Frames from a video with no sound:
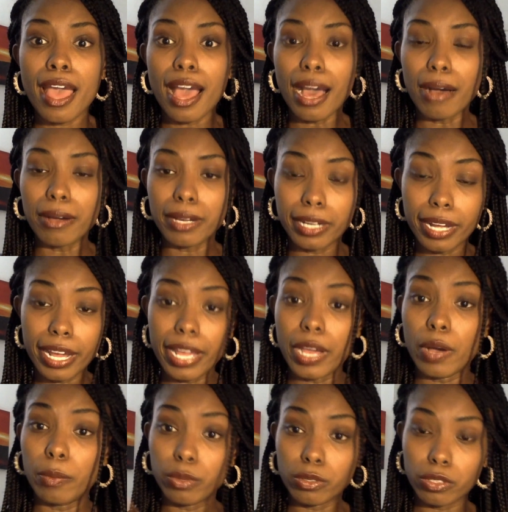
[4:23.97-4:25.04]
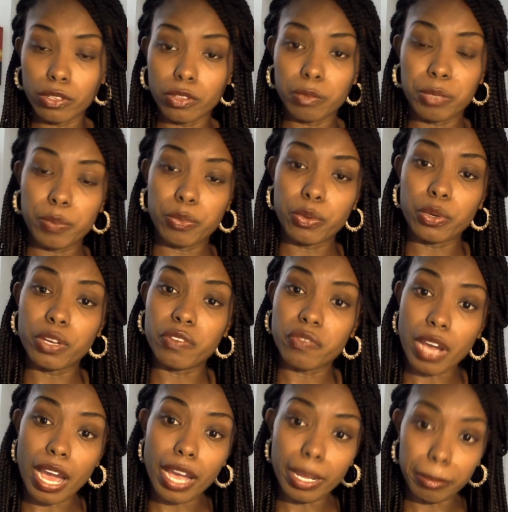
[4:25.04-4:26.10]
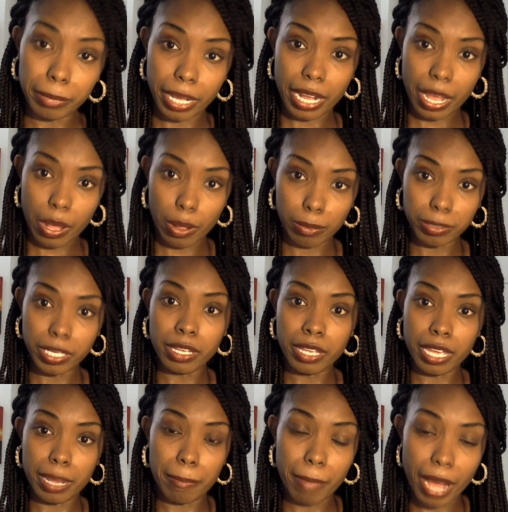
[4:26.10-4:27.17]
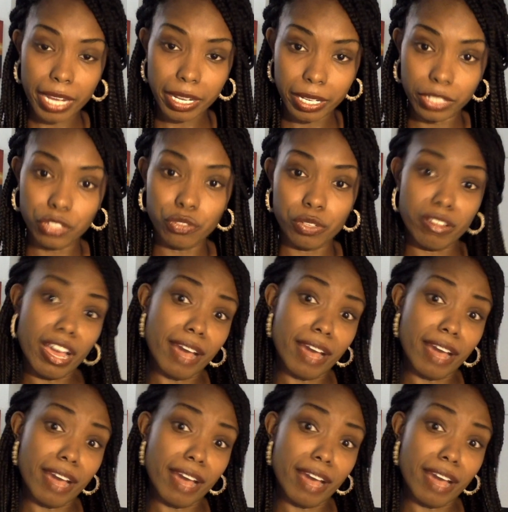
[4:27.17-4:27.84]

how can I help those other people if I am not helped in my country?